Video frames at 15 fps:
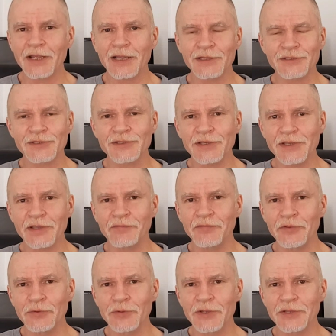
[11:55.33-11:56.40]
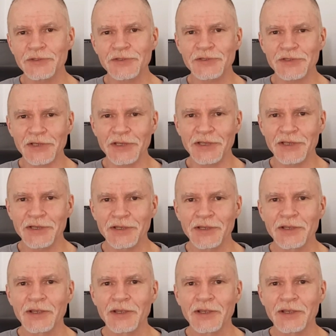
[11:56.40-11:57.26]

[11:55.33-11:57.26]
and see if you can see